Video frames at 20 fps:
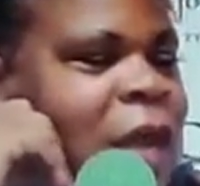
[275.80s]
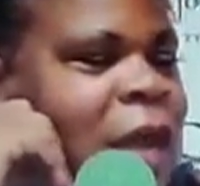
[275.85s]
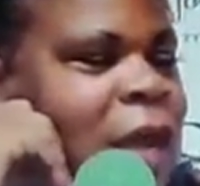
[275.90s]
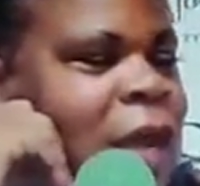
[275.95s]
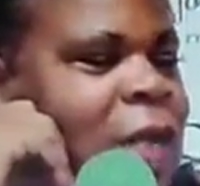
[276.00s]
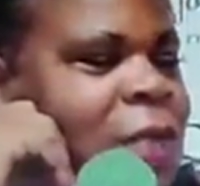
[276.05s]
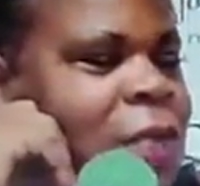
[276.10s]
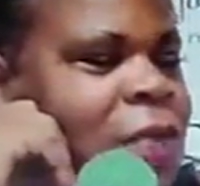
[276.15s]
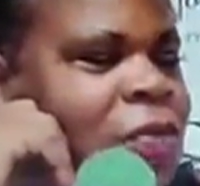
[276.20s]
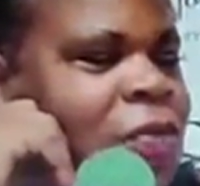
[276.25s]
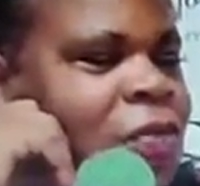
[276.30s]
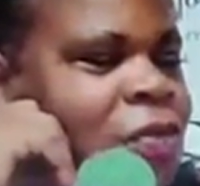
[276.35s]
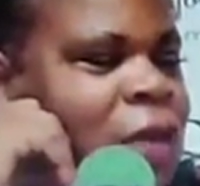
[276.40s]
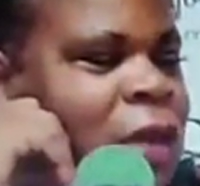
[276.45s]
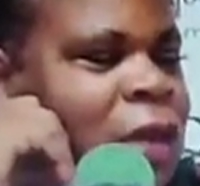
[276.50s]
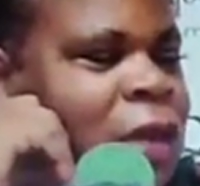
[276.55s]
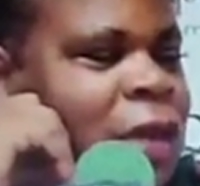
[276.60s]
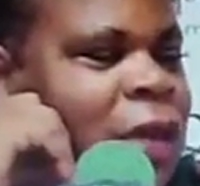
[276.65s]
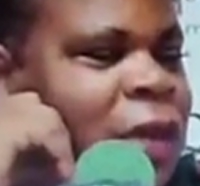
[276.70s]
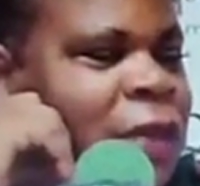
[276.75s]
I was
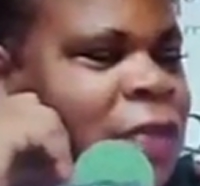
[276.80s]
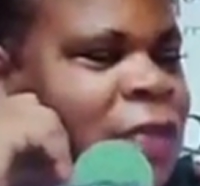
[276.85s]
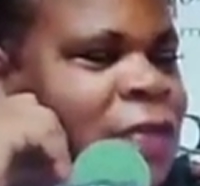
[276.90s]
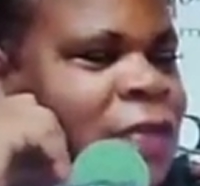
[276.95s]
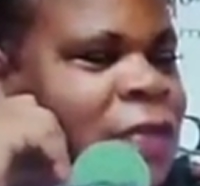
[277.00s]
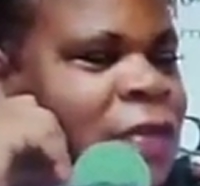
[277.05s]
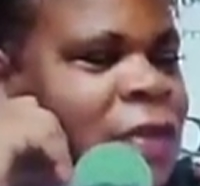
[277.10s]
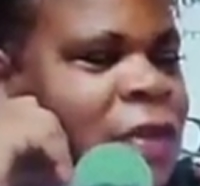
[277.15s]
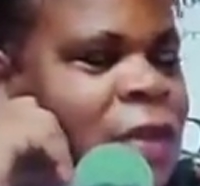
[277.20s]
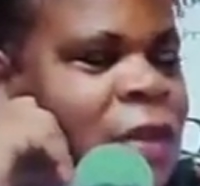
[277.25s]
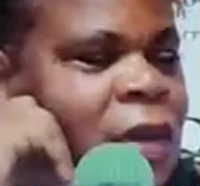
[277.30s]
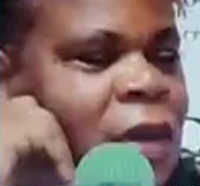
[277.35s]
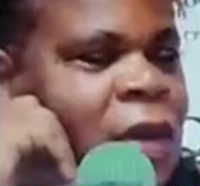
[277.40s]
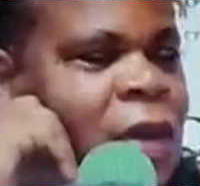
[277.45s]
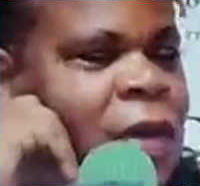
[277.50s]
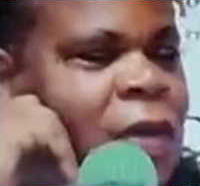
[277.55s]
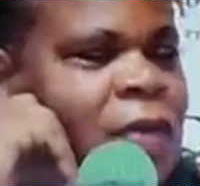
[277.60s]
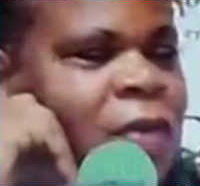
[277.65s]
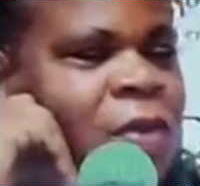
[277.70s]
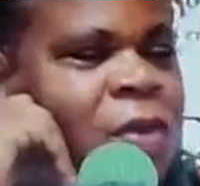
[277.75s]
raised
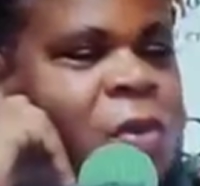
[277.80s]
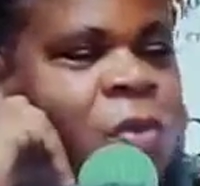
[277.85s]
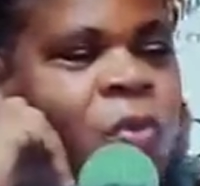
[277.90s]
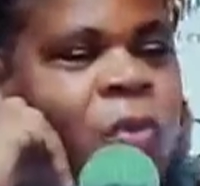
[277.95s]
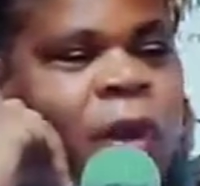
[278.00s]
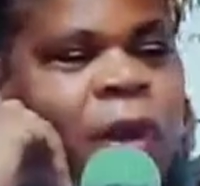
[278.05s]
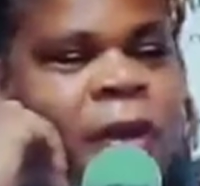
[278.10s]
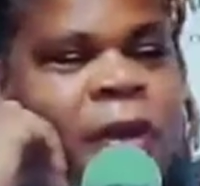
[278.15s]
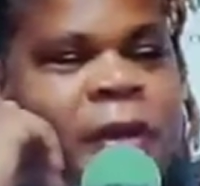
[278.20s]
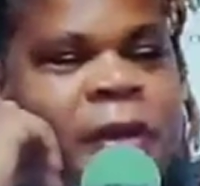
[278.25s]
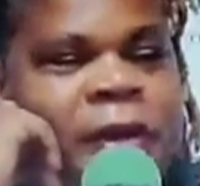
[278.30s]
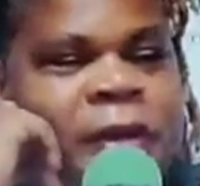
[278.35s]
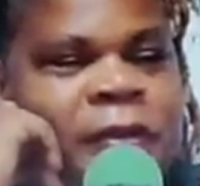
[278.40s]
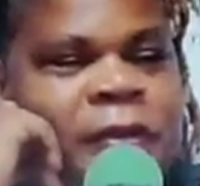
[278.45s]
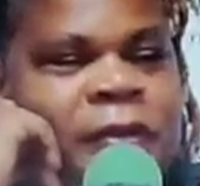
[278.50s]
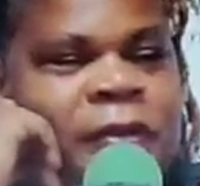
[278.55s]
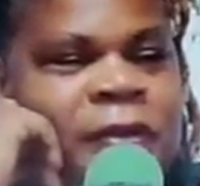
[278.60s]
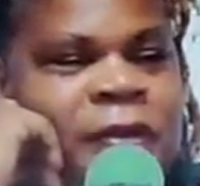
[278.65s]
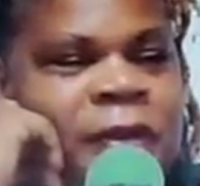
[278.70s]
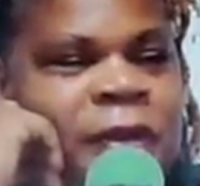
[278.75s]
on the
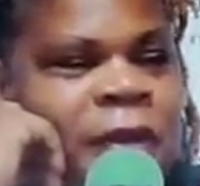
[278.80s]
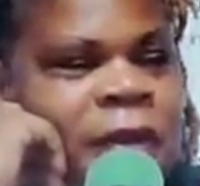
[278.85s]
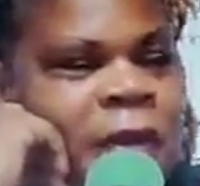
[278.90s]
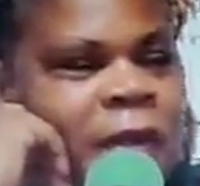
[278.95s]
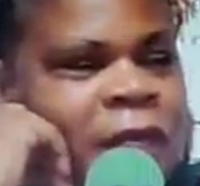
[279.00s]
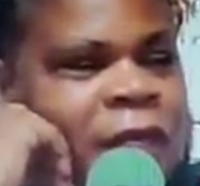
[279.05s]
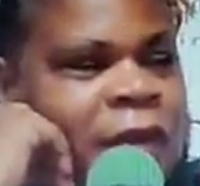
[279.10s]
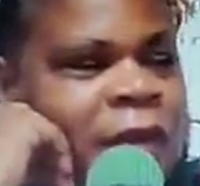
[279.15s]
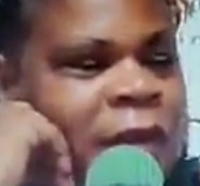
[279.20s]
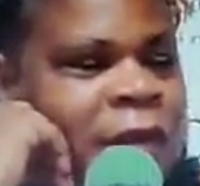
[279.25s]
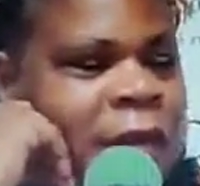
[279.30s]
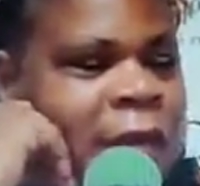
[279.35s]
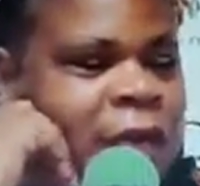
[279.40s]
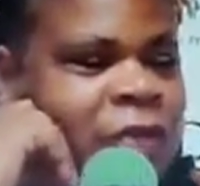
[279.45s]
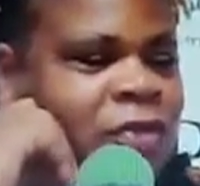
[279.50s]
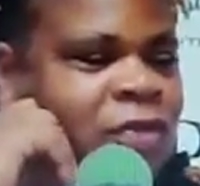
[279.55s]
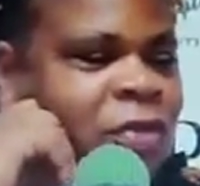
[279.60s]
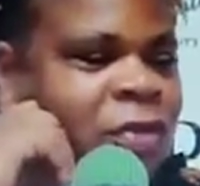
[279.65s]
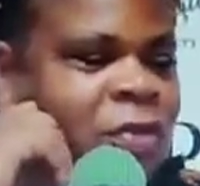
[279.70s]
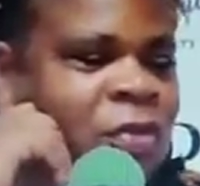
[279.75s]
awareness of
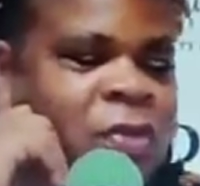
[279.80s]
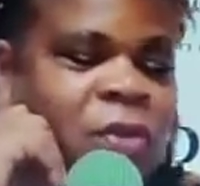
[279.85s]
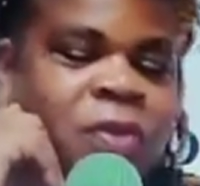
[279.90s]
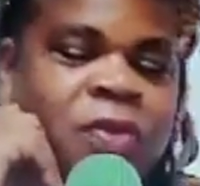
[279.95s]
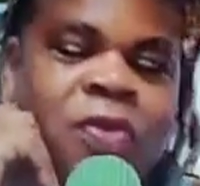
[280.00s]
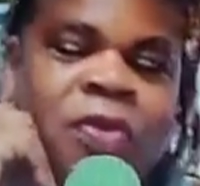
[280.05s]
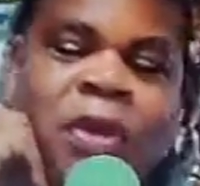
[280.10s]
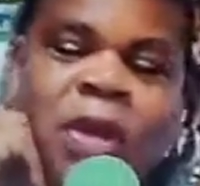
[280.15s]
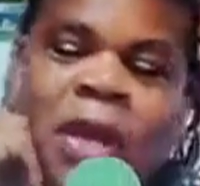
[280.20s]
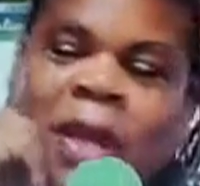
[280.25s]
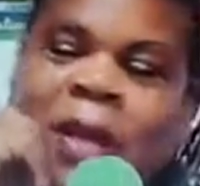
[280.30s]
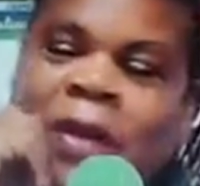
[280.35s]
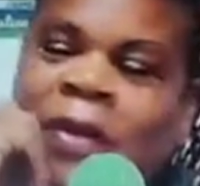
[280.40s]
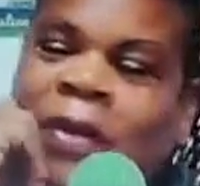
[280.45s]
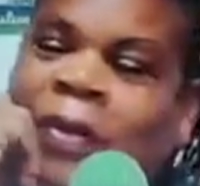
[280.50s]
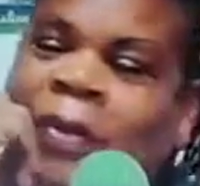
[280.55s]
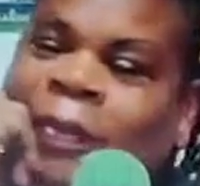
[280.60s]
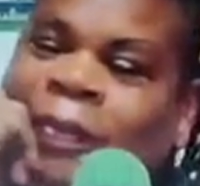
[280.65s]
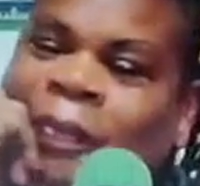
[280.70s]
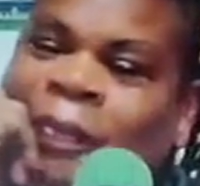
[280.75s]
connection with
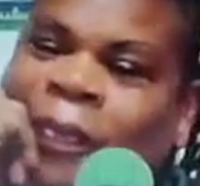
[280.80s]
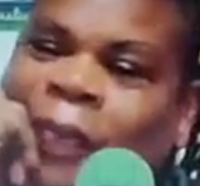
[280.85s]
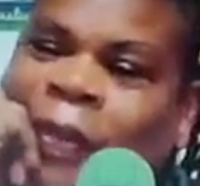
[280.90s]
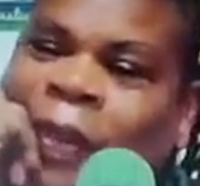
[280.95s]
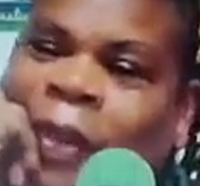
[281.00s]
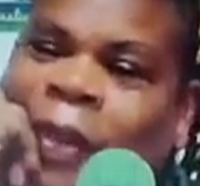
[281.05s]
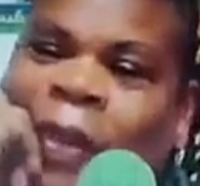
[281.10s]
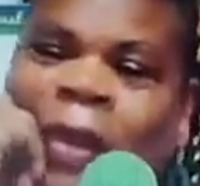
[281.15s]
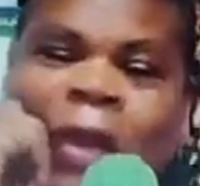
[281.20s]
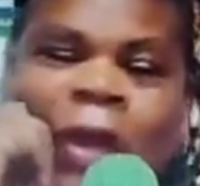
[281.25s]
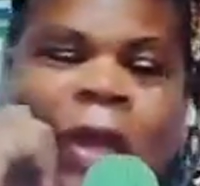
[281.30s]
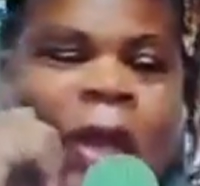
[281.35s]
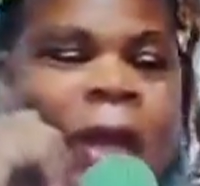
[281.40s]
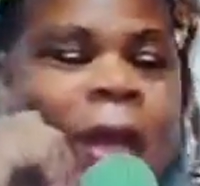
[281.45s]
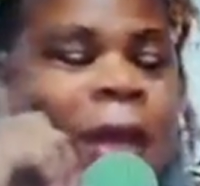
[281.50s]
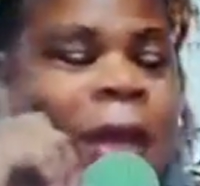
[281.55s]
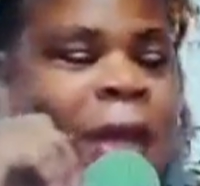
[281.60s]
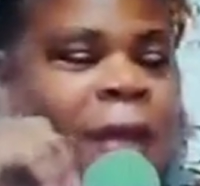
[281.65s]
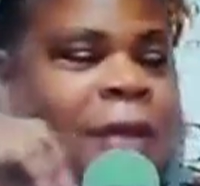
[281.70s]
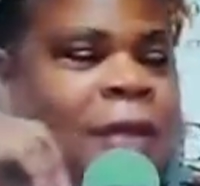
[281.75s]
Creator
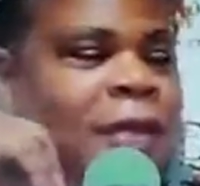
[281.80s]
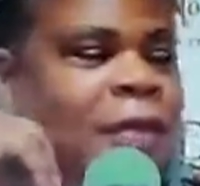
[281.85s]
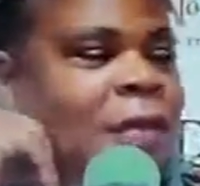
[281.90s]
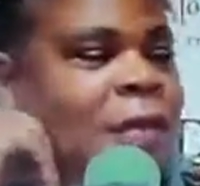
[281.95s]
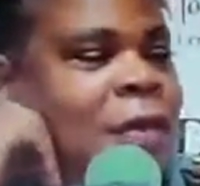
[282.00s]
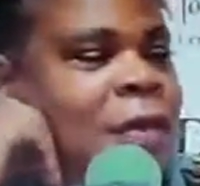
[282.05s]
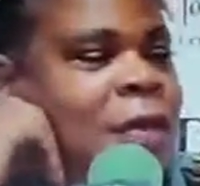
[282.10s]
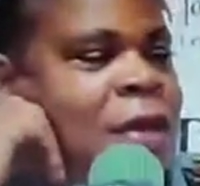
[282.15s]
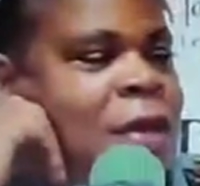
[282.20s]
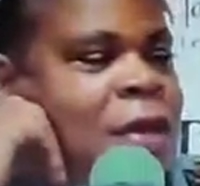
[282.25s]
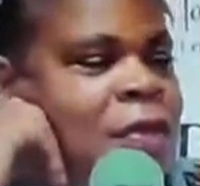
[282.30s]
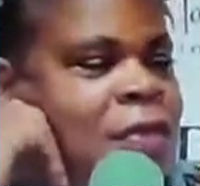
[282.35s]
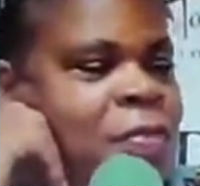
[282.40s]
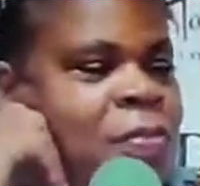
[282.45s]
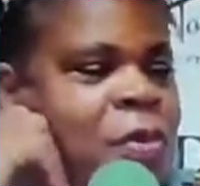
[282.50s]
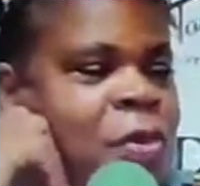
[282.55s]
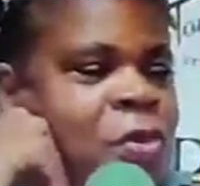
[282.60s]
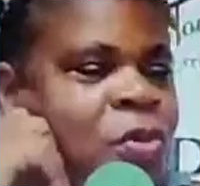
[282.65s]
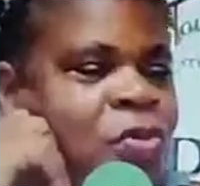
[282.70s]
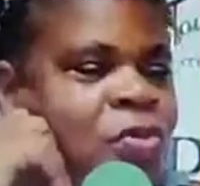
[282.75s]
and
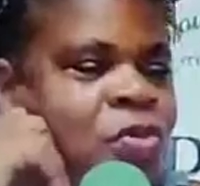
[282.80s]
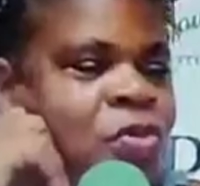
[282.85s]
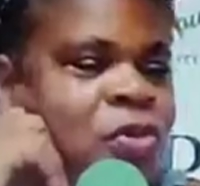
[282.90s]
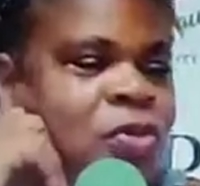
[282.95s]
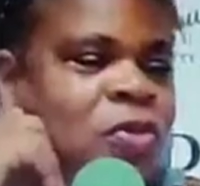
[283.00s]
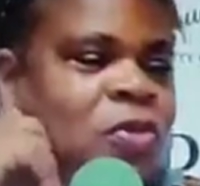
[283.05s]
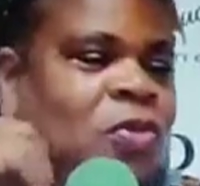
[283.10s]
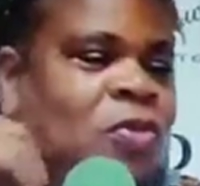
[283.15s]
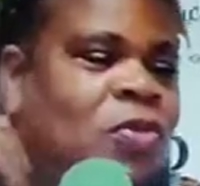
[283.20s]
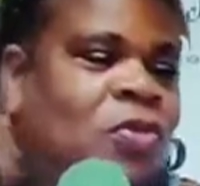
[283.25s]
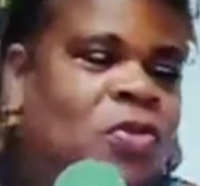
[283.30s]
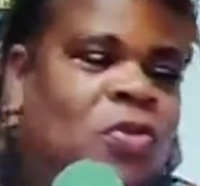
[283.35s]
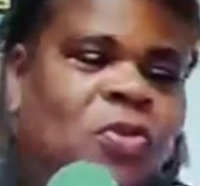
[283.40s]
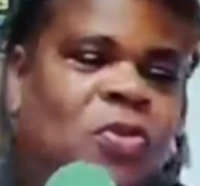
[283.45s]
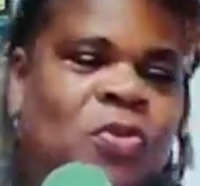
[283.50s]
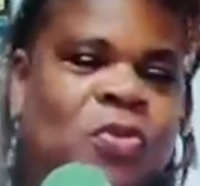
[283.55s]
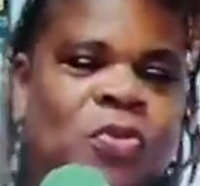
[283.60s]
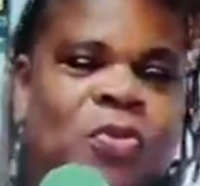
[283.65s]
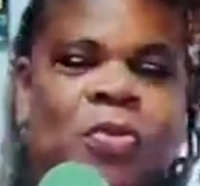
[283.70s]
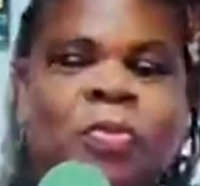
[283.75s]
exposure to
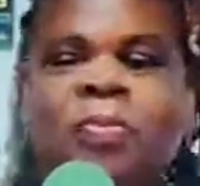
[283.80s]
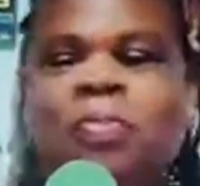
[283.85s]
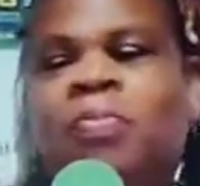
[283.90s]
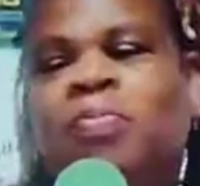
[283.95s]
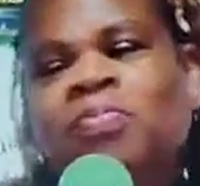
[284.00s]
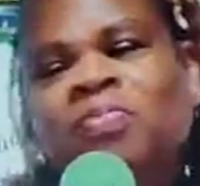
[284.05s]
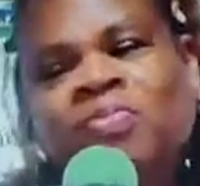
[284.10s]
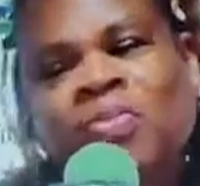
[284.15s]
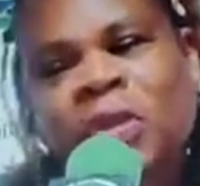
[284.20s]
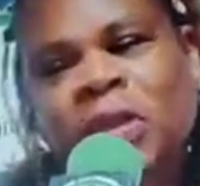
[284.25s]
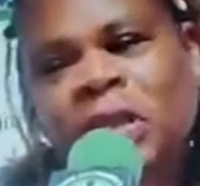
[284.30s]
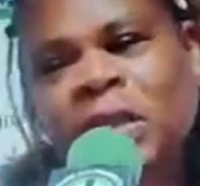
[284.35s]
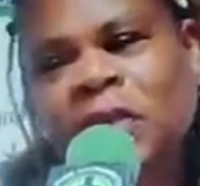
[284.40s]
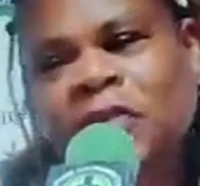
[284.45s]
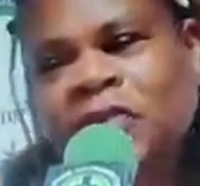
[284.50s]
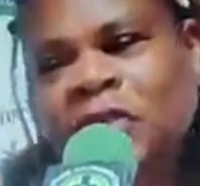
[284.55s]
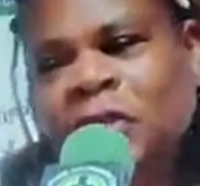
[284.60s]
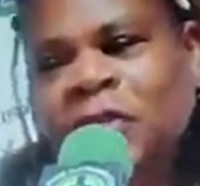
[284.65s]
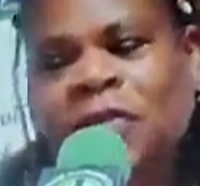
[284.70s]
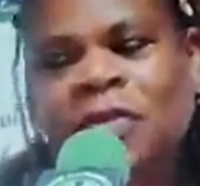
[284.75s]
two
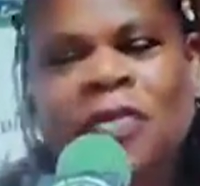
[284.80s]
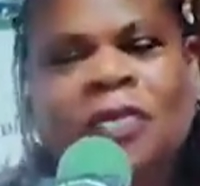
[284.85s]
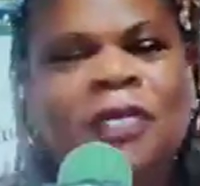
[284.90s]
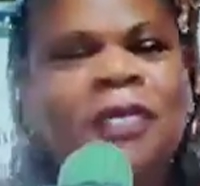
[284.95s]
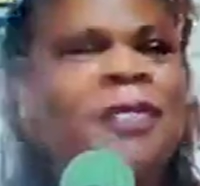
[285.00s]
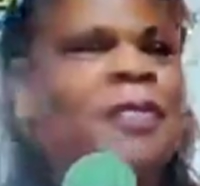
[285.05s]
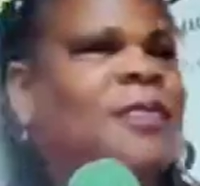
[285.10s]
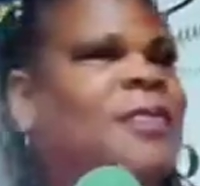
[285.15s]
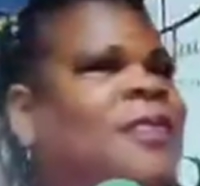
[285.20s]
religions